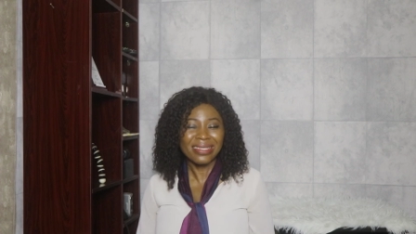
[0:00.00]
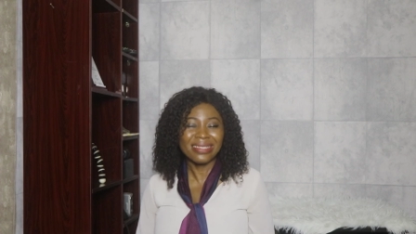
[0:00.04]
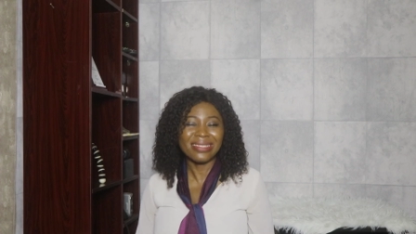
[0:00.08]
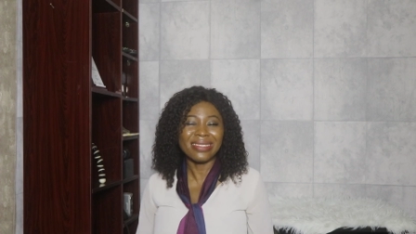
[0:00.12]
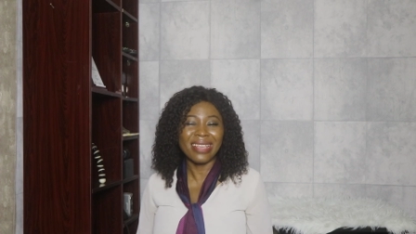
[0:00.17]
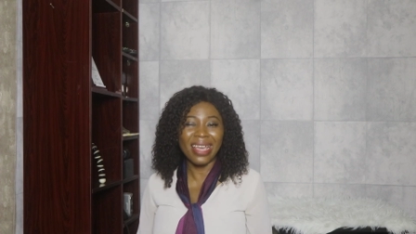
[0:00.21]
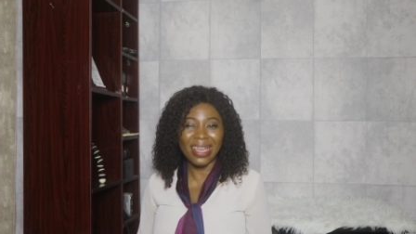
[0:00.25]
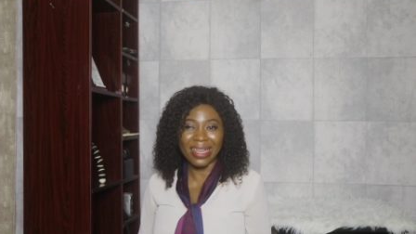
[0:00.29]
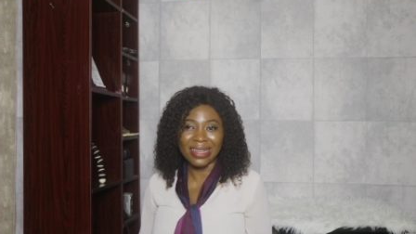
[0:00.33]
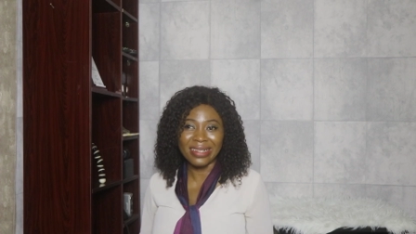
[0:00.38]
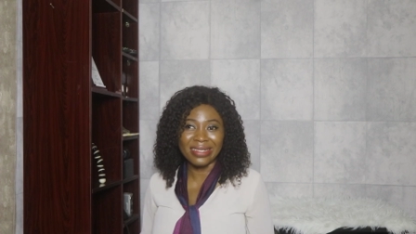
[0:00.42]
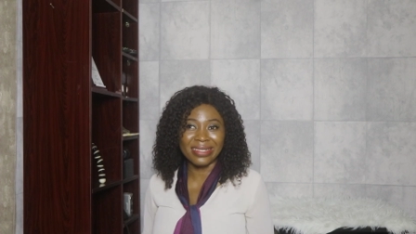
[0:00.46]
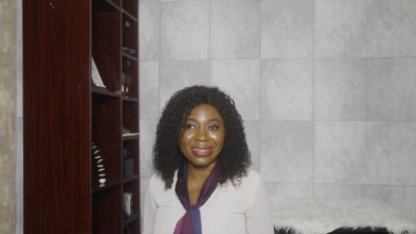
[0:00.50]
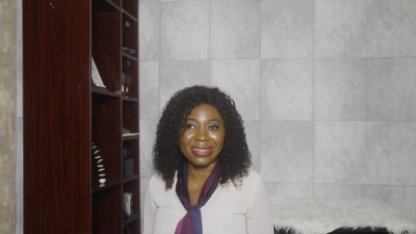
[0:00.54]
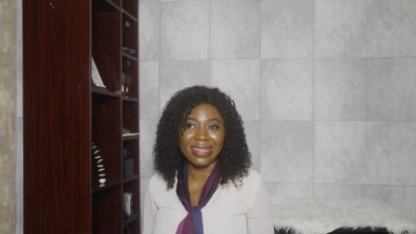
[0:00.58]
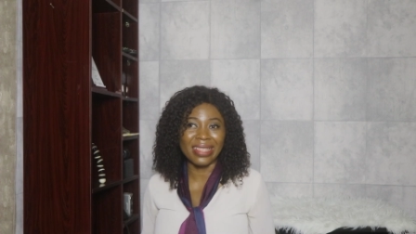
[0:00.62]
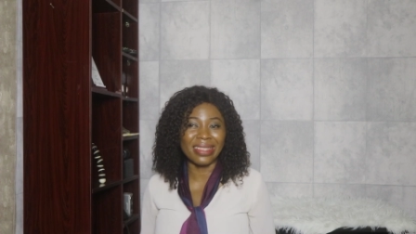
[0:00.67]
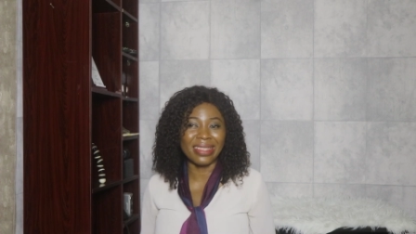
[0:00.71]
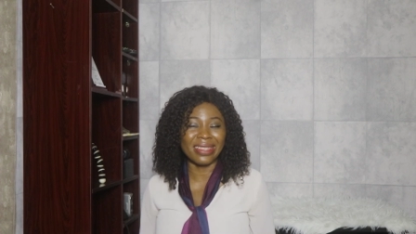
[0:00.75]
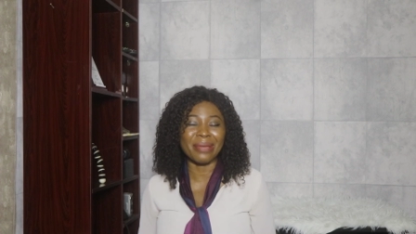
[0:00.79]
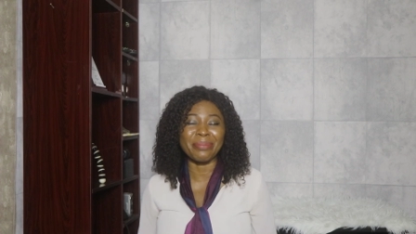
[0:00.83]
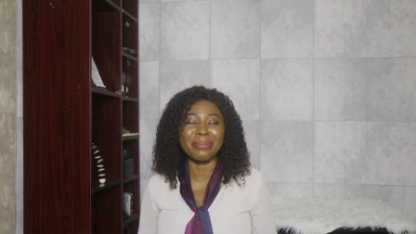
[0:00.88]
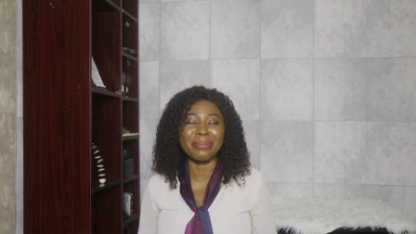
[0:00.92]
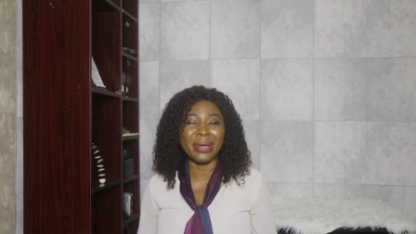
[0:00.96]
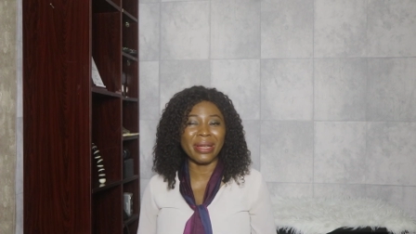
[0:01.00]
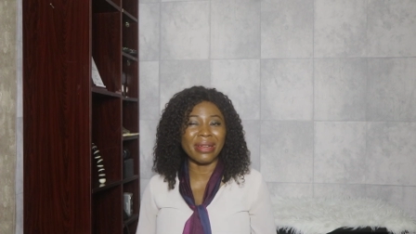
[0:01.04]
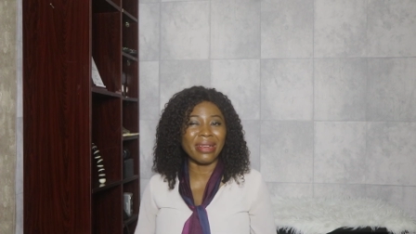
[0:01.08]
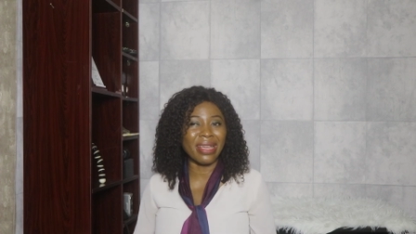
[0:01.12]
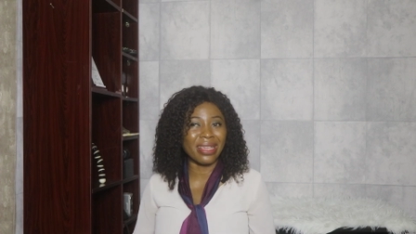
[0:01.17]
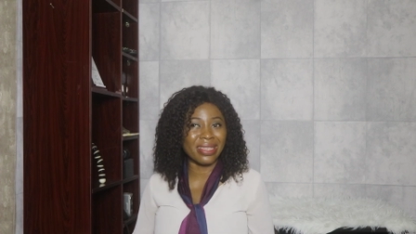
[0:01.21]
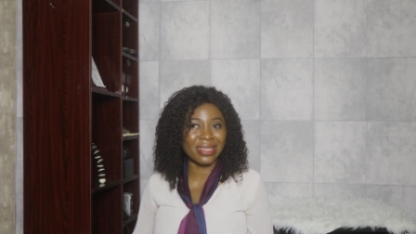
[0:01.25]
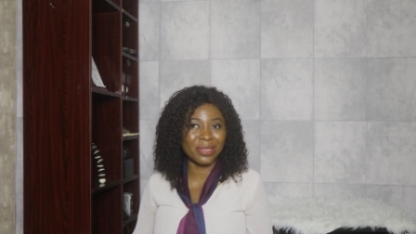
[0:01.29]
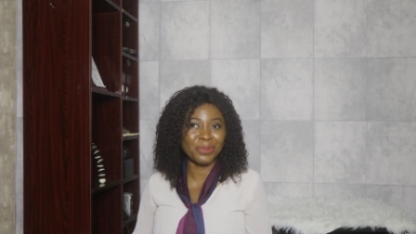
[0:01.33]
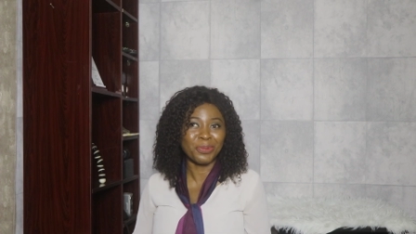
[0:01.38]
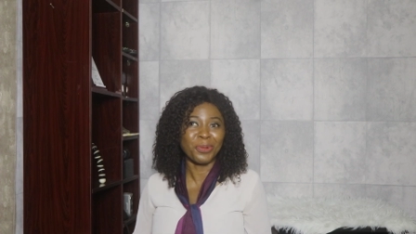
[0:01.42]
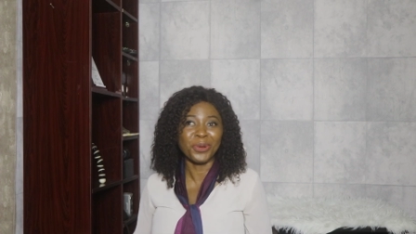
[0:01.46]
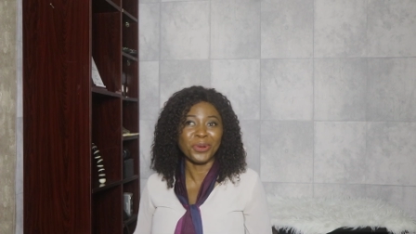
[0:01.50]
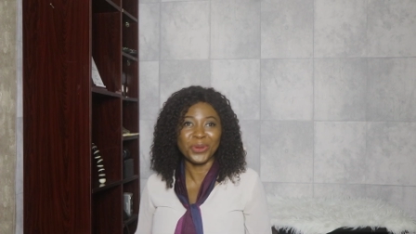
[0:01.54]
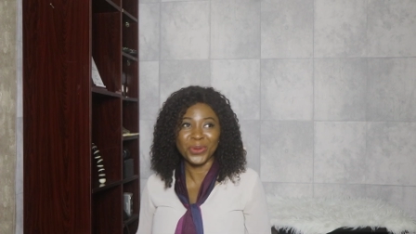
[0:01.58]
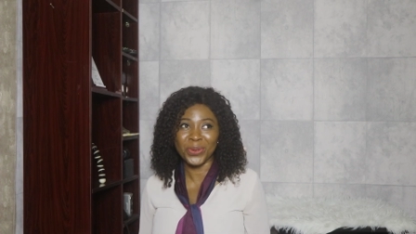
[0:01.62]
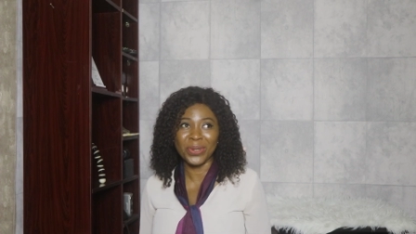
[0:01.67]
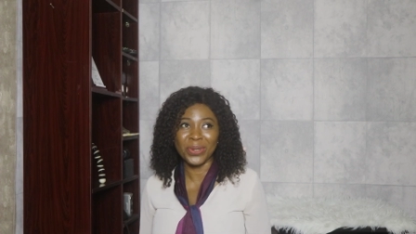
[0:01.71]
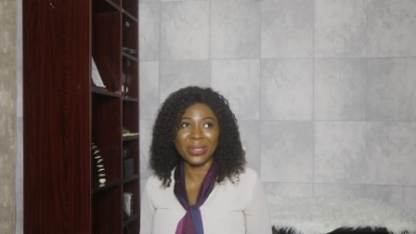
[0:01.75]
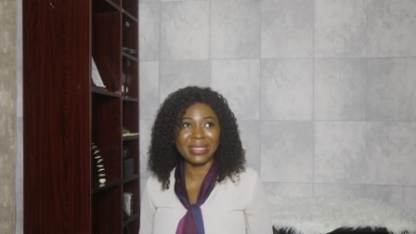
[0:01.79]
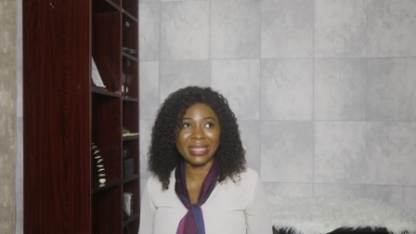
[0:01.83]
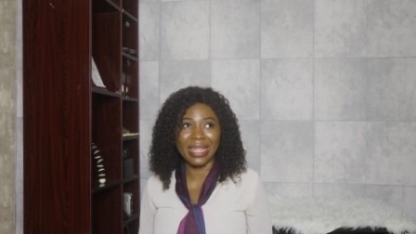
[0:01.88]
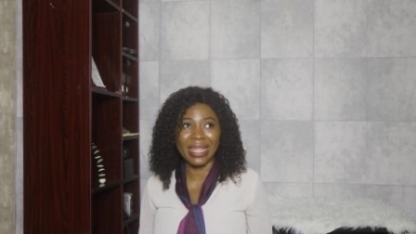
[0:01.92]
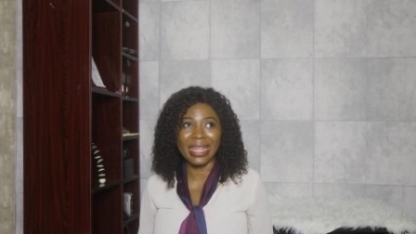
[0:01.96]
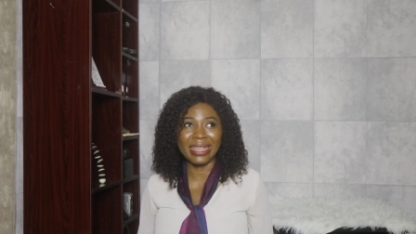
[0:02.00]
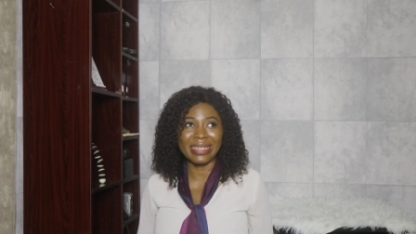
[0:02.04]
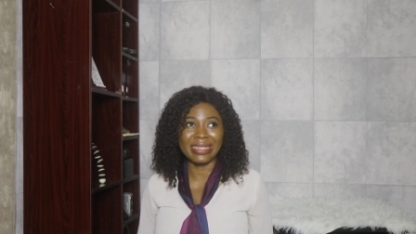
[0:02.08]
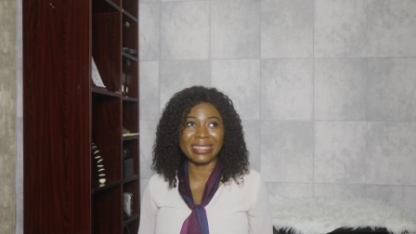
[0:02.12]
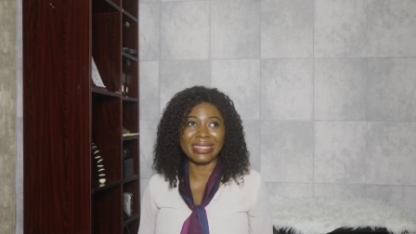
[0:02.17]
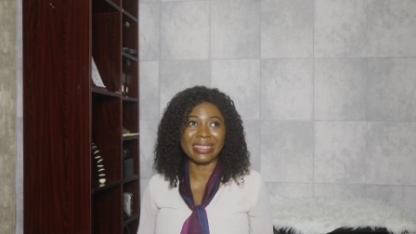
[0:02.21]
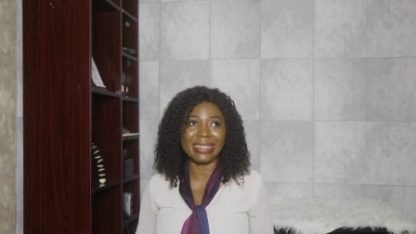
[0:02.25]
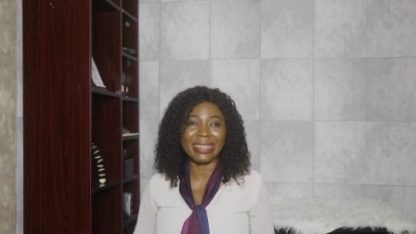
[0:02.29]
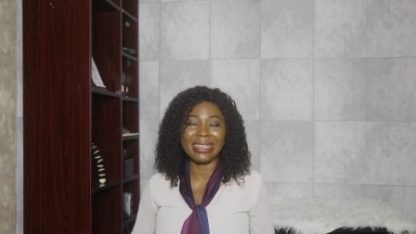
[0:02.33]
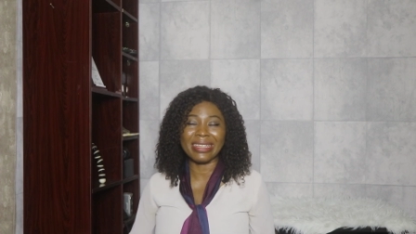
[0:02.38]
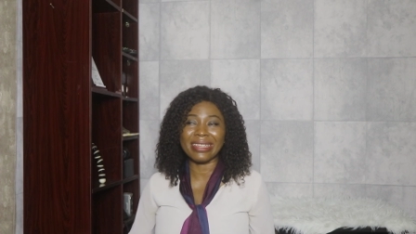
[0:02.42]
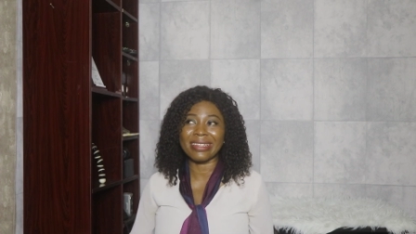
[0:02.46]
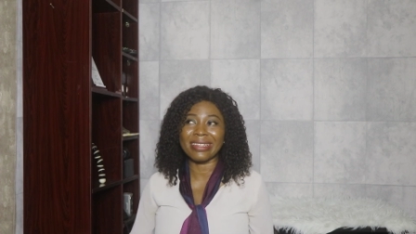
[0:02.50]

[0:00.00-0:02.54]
side that Themba exposed was that